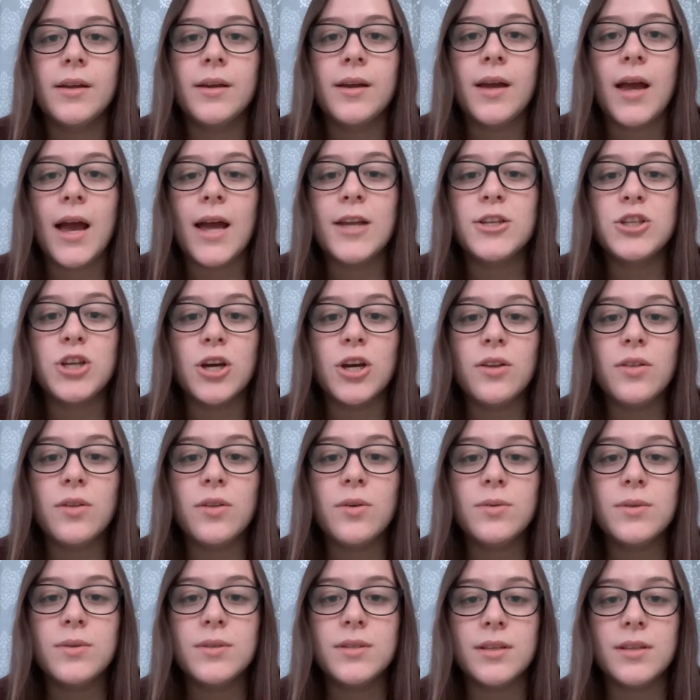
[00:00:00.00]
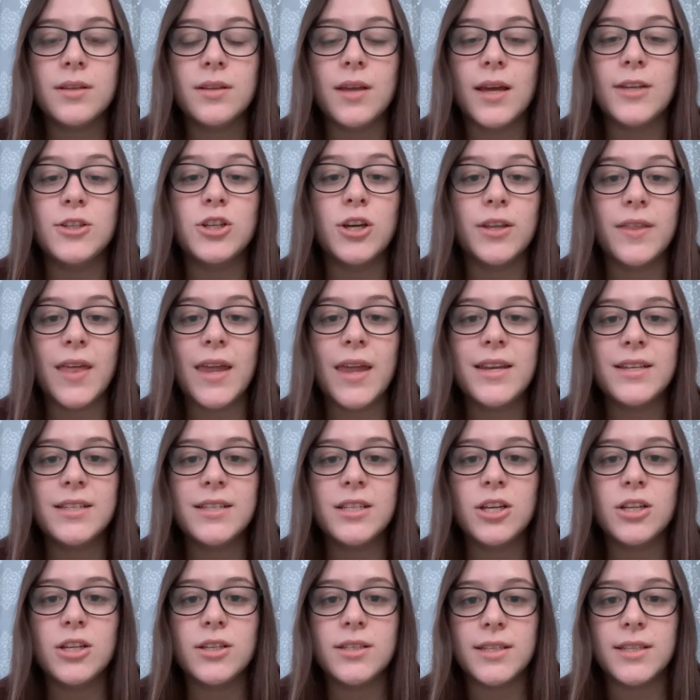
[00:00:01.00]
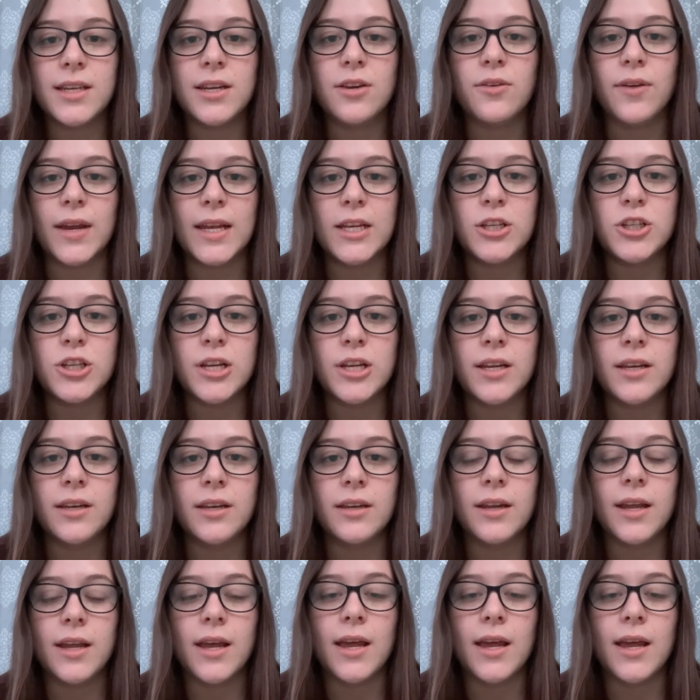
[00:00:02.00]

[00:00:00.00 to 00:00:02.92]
I took that into consideration